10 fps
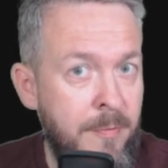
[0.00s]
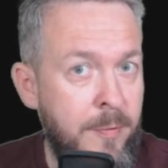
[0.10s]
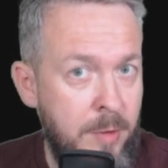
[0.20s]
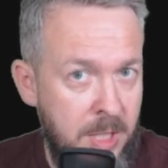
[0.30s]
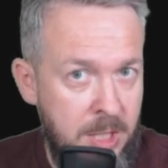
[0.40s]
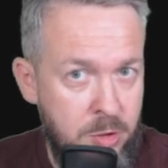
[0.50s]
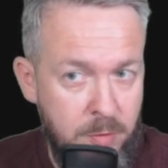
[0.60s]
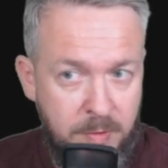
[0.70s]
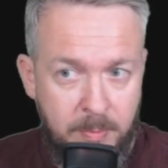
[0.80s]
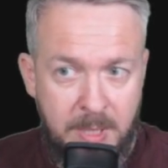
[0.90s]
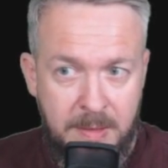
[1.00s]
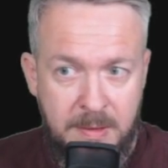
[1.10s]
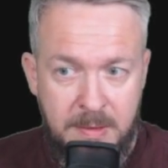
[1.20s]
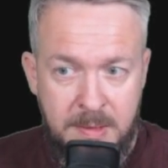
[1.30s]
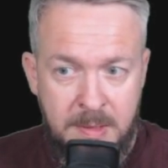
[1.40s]
for each of the
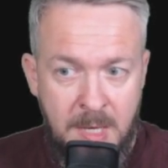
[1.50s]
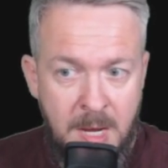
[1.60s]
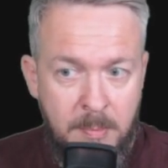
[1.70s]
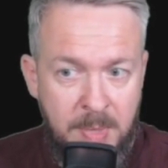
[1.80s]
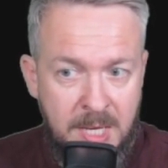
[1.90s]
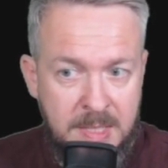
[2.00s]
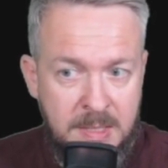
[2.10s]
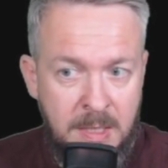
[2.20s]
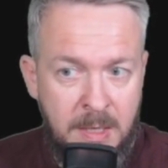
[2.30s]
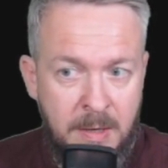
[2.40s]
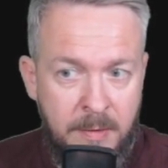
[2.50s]
buttons, plus